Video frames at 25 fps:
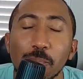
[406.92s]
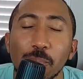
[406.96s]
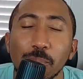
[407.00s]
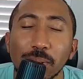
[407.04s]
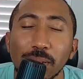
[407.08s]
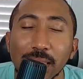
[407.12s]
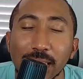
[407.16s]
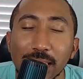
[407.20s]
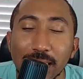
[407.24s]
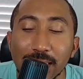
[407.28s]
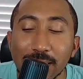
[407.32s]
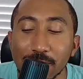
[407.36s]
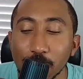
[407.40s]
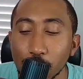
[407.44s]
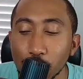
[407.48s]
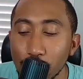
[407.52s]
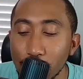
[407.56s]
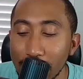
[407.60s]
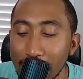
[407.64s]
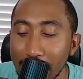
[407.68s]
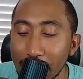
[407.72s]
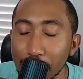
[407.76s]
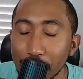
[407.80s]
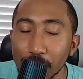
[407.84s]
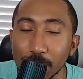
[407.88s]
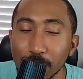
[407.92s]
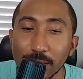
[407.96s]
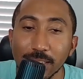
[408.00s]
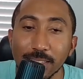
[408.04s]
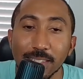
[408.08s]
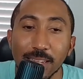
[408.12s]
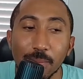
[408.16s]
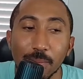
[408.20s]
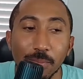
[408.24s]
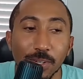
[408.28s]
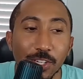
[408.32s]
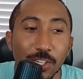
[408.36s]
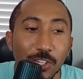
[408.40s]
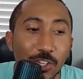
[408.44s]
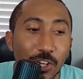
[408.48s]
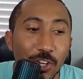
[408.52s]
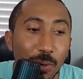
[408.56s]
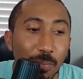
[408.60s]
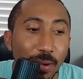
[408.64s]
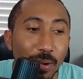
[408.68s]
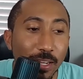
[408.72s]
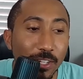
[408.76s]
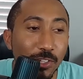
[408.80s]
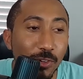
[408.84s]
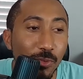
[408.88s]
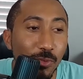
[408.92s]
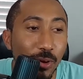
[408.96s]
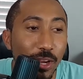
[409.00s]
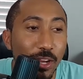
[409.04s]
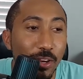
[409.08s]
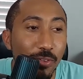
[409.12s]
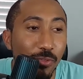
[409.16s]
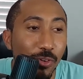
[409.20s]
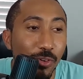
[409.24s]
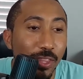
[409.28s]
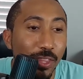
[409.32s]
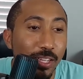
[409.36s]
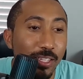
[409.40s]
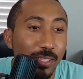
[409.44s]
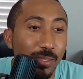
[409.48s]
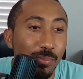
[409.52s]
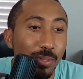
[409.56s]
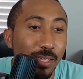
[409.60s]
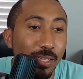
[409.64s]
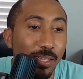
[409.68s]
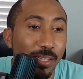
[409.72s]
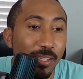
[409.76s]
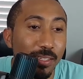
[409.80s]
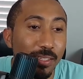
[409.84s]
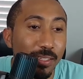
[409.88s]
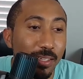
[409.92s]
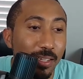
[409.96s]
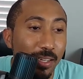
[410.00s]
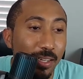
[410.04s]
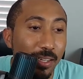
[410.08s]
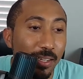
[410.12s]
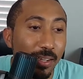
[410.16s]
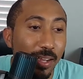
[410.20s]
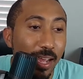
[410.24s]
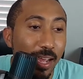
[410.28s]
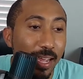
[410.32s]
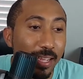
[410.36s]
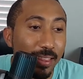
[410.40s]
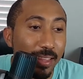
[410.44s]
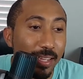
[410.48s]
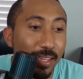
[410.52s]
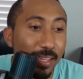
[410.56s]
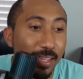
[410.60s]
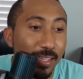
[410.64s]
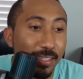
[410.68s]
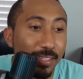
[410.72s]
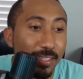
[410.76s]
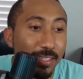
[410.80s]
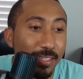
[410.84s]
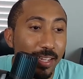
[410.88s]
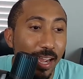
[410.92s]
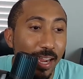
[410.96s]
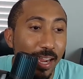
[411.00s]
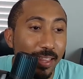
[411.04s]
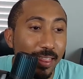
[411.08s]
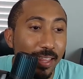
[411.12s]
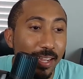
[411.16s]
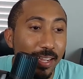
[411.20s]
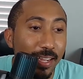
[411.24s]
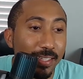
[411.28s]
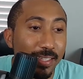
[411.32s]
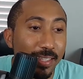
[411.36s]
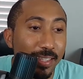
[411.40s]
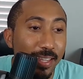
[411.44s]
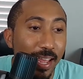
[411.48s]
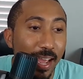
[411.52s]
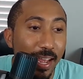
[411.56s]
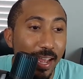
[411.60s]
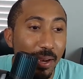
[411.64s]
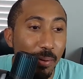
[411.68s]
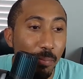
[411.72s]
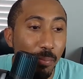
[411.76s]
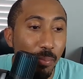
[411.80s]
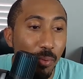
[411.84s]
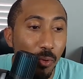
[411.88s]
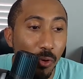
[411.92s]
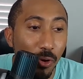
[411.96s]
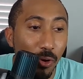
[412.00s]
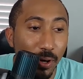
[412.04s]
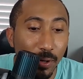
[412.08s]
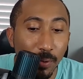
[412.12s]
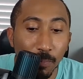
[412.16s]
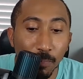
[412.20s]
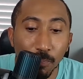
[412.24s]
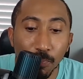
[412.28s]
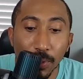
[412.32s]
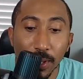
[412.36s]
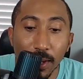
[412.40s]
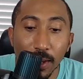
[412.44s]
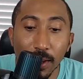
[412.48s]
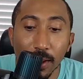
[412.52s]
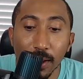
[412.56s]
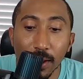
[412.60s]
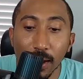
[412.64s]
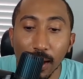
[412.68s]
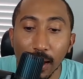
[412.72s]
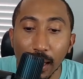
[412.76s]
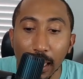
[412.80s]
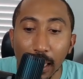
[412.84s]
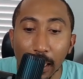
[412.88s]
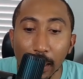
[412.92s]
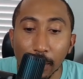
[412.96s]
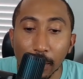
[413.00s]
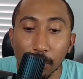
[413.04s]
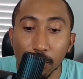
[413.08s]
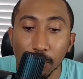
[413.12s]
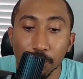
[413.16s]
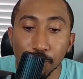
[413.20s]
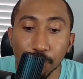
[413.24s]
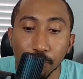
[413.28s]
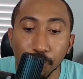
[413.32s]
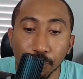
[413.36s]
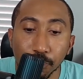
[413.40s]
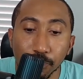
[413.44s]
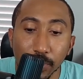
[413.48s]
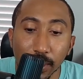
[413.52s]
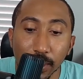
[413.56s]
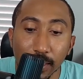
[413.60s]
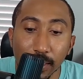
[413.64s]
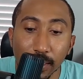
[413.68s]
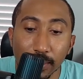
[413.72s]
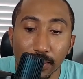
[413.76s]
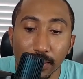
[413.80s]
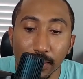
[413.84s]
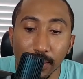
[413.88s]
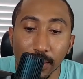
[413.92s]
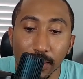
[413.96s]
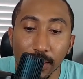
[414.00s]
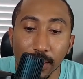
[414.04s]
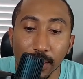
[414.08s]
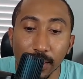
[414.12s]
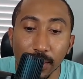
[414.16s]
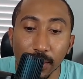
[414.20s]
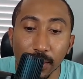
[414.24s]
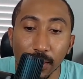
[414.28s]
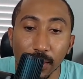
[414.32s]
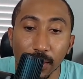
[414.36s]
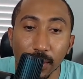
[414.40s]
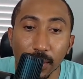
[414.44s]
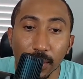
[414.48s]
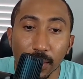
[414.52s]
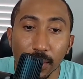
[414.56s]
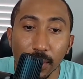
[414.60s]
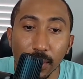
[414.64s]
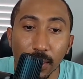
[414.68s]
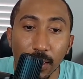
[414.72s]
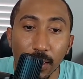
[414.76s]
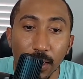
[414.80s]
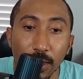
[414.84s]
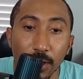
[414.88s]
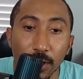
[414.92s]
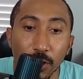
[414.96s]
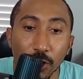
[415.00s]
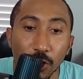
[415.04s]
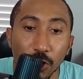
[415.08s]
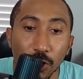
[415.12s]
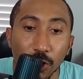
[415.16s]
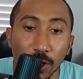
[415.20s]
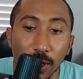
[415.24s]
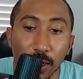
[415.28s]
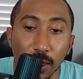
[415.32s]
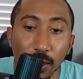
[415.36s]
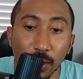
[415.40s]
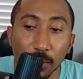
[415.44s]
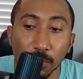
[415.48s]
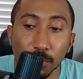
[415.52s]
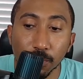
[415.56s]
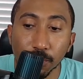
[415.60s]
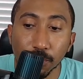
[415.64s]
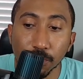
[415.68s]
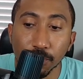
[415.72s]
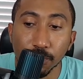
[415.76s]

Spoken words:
please do not miss. I'm going to share my screen for this because I think it's that important. Let's see here. Share.